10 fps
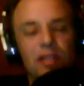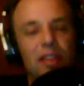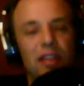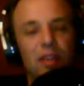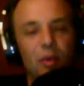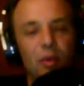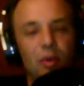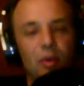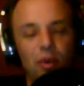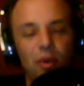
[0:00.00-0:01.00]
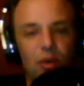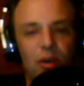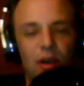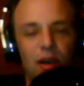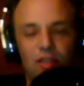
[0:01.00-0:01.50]
I think the
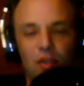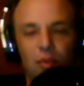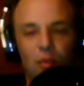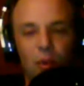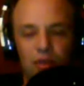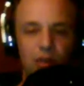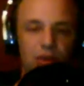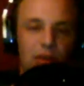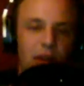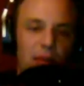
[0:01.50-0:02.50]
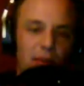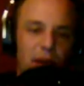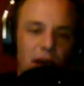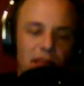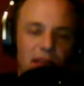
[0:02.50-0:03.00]
rear heights, you're wasting your
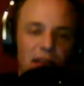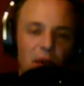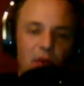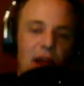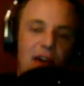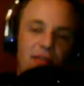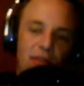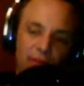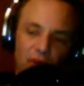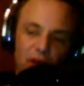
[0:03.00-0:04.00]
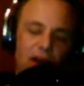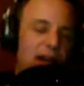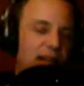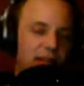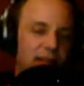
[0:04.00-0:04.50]
time. I think I would have the front
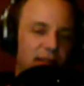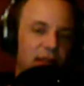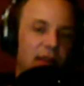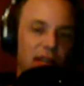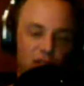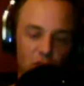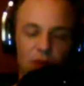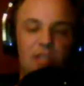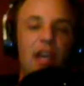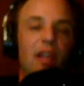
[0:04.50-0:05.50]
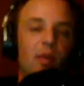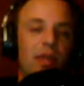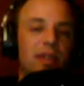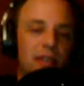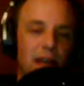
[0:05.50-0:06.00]
heights, do exactly
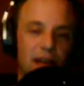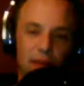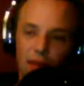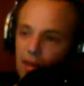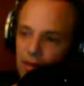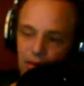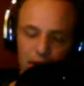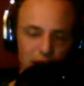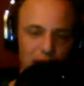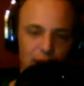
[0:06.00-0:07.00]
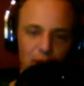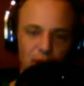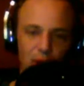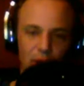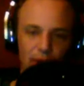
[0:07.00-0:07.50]
what he said. You can label
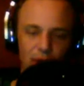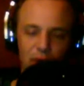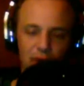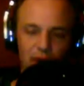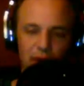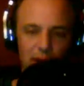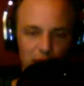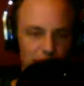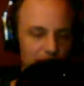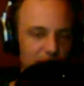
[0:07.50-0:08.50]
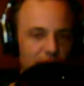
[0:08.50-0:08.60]
them whatever you need to label them.